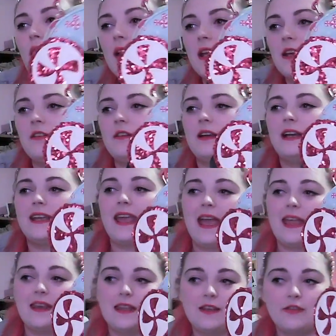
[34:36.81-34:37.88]
If
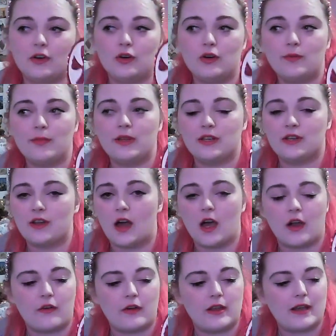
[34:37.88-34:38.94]
you're and
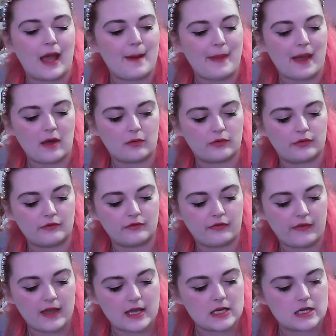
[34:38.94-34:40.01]
ahhing about
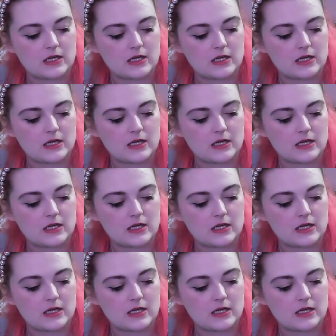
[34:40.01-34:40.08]
something,